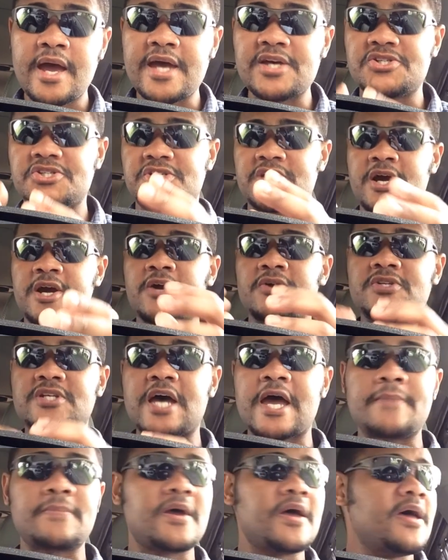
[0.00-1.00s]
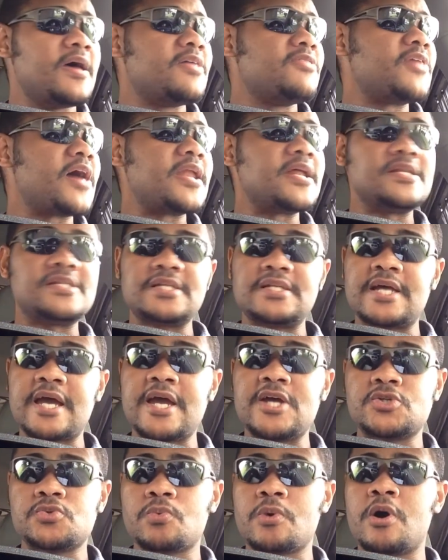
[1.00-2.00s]
A stereotype that in
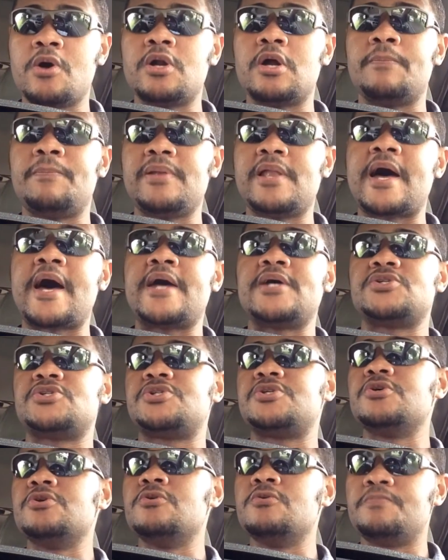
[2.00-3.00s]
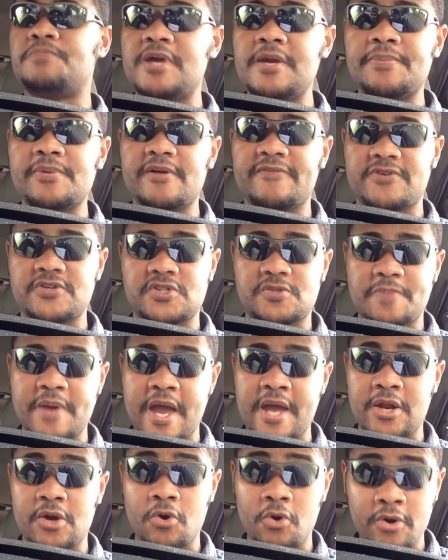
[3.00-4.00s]
today's world applies to people of
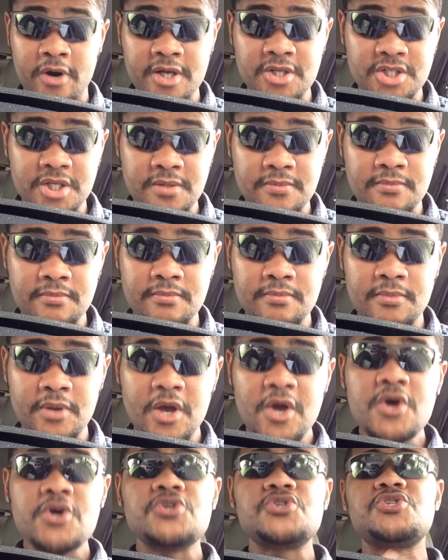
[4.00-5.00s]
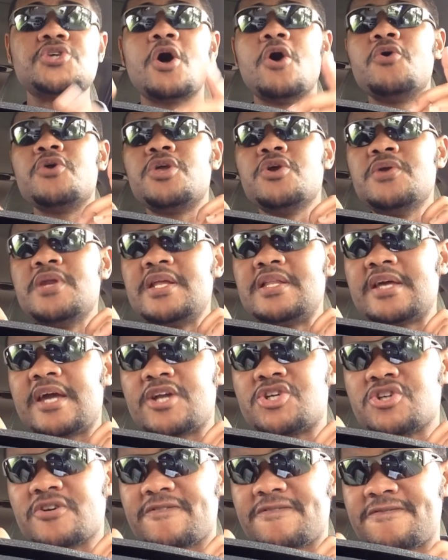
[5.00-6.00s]
Hispanic origin? So you need to
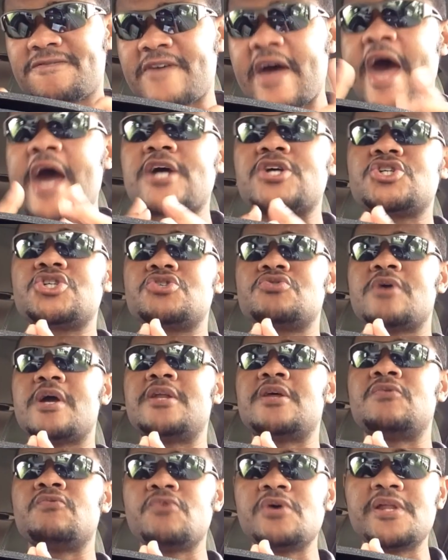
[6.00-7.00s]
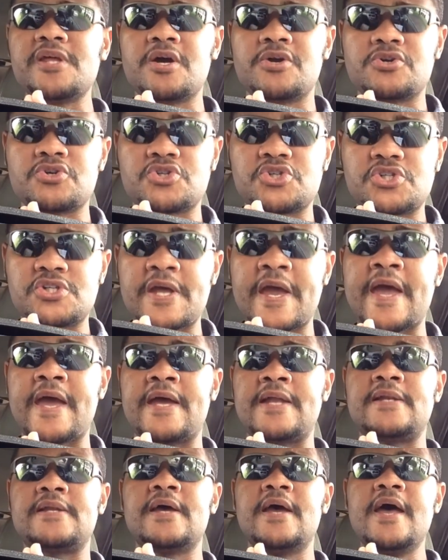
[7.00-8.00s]
get your facts straight and really
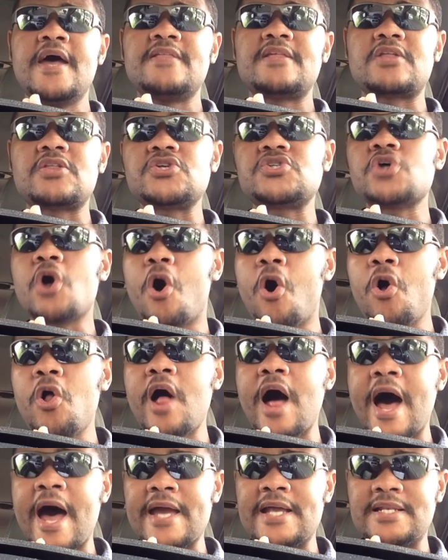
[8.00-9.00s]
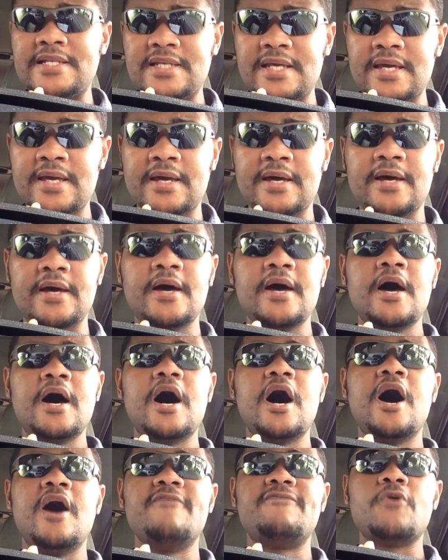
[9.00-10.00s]
understand that this whole idea
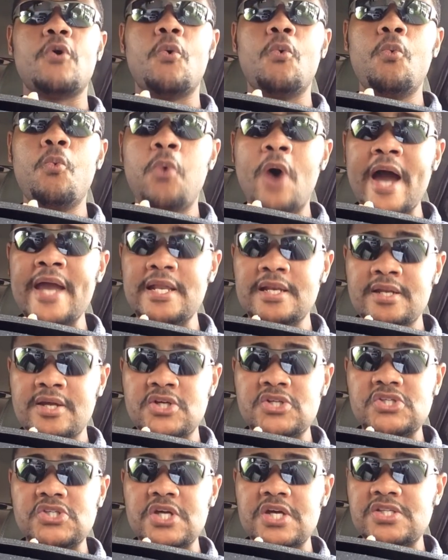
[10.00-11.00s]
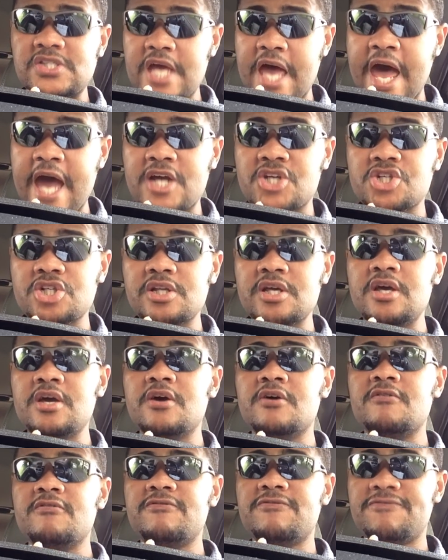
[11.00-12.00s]
of whiteness is
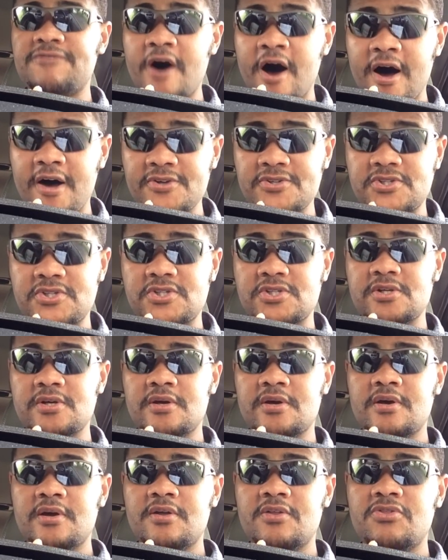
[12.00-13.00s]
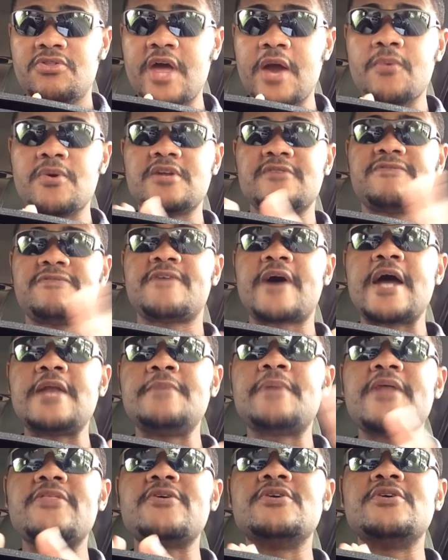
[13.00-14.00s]
actually false. They were
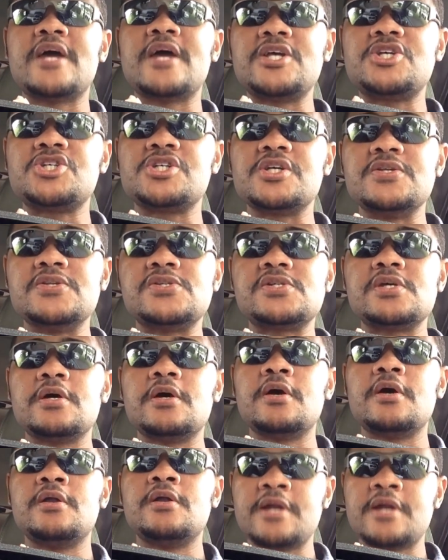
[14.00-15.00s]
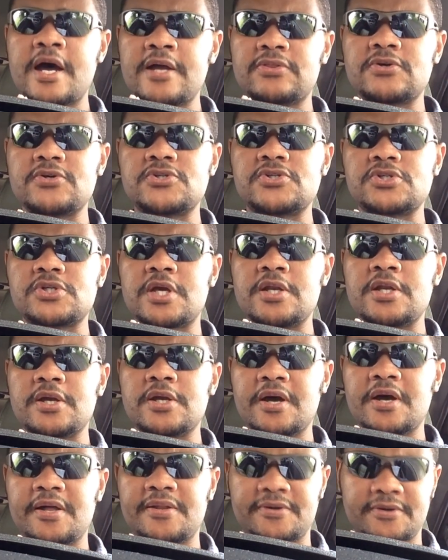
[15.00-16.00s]
defined by their nations not their
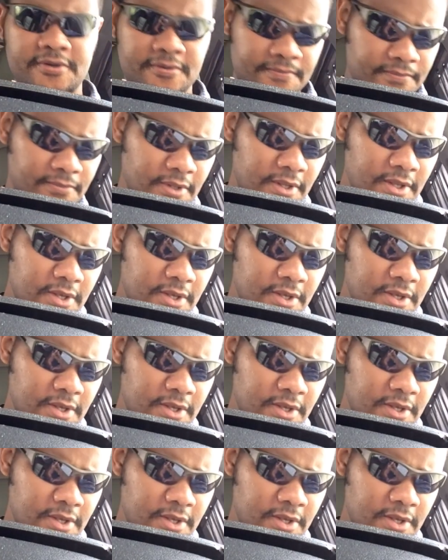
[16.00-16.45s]
skin color.